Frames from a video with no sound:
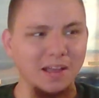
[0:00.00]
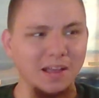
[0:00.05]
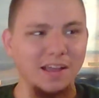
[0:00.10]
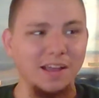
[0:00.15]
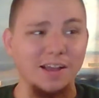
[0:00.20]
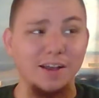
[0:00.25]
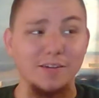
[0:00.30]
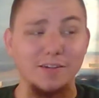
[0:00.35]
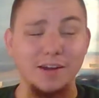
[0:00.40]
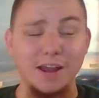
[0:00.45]

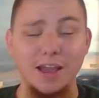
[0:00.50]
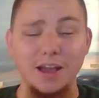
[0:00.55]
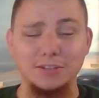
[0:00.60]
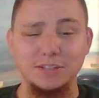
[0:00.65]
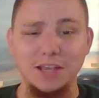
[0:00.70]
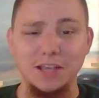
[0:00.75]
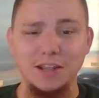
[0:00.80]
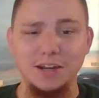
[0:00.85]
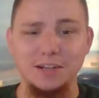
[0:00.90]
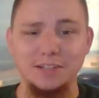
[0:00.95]
All right, I'll
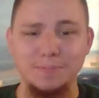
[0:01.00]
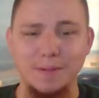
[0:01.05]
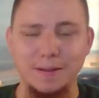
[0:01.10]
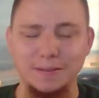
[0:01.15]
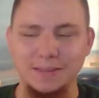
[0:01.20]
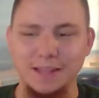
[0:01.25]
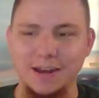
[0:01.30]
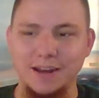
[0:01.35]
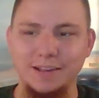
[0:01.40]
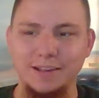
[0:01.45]
tell you
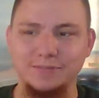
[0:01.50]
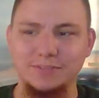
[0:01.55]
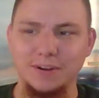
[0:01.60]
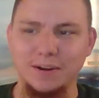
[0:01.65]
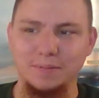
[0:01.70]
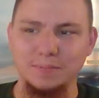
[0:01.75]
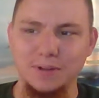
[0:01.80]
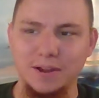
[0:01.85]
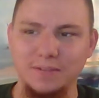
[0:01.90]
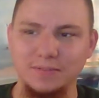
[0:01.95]
about that after
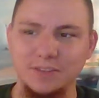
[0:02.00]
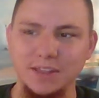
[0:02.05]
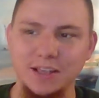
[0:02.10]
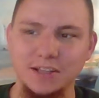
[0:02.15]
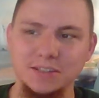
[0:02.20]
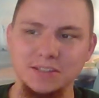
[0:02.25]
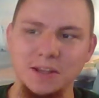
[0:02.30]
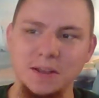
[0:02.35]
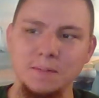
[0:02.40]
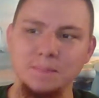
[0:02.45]
I'm done with
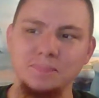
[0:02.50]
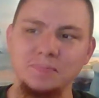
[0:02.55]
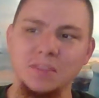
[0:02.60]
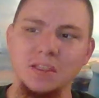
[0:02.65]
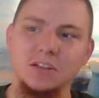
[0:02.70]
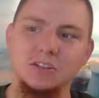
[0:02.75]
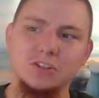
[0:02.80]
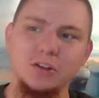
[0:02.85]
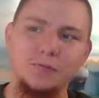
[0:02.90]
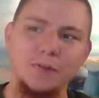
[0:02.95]
this.
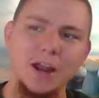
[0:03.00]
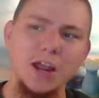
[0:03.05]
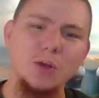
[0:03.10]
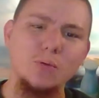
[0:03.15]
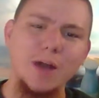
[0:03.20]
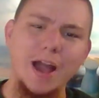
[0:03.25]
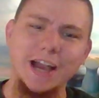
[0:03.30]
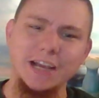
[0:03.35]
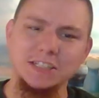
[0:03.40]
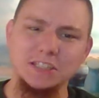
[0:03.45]
So very
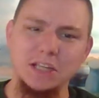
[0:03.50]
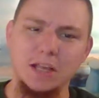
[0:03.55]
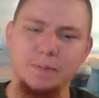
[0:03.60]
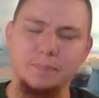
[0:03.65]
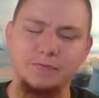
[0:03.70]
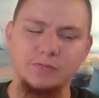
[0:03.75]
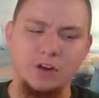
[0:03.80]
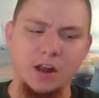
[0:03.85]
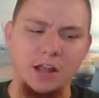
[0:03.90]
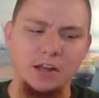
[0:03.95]
waxy
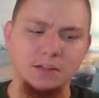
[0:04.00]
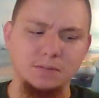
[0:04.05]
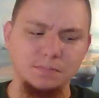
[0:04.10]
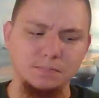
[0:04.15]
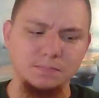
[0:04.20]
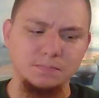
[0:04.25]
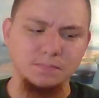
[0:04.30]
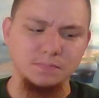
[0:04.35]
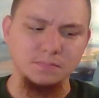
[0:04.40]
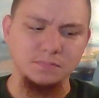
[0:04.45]
up front,
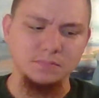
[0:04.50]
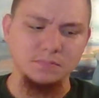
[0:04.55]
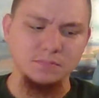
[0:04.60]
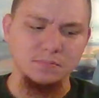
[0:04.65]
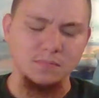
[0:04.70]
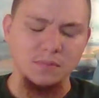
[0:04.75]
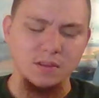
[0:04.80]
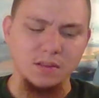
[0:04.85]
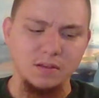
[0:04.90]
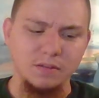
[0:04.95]

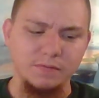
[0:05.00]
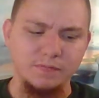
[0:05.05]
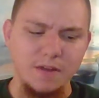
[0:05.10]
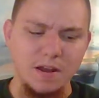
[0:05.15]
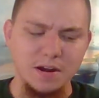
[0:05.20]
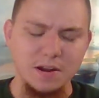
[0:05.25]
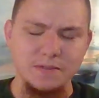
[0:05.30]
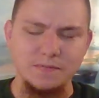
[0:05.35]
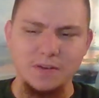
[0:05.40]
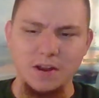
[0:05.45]

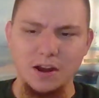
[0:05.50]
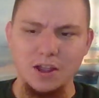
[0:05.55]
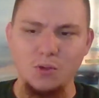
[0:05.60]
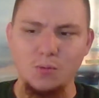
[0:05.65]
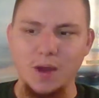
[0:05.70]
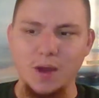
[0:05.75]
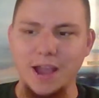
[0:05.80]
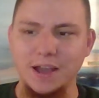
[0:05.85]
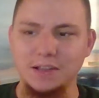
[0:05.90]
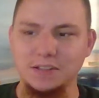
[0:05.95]
very very
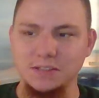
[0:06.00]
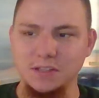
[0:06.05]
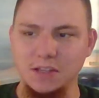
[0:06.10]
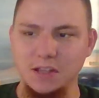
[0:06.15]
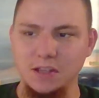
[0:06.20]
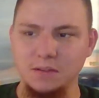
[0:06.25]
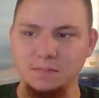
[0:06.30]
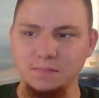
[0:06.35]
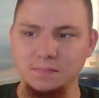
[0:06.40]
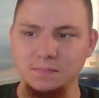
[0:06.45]

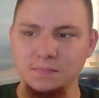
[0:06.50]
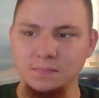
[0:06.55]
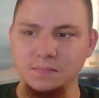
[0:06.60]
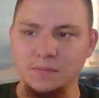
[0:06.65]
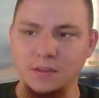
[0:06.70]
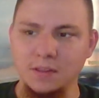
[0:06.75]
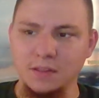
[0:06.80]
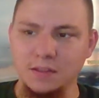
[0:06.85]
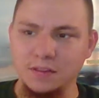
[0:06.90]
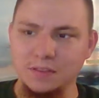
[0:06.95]
waxy.
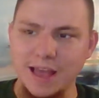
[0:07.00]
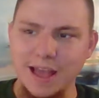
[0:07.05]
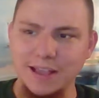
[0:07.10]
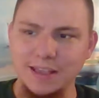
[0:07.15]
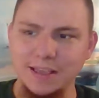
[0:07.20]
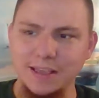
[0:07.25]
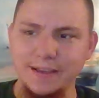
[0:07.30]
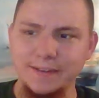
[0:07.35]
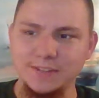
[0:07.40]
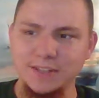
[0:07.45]

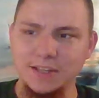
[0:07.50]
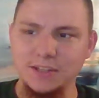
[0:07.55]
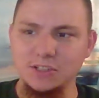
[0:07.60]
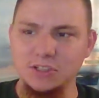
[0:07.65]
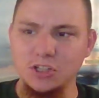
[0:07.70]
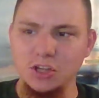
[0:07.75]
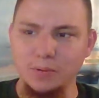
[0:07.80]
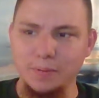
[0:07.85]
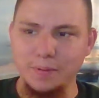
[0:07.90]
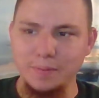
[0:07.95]
That gives
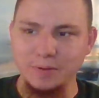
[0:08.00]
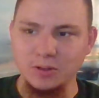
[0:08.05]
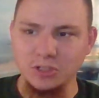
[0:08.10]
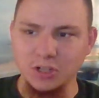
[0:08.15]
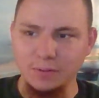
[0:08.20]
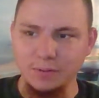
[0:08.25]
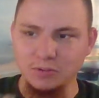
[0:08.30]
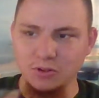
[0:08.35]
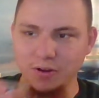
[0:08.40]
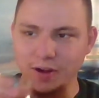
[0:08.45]
into. Let me make
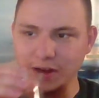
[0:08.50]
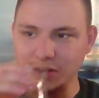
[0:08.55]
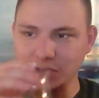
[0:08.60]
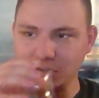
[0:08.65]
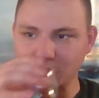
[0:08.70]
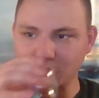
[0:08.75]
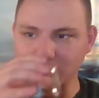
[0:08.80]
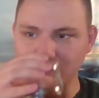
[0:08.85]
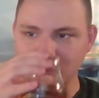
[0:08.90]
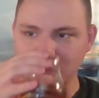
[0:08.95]
sure I'm correct
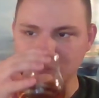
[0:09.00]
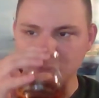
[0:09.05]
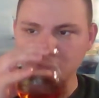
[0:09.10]
on this.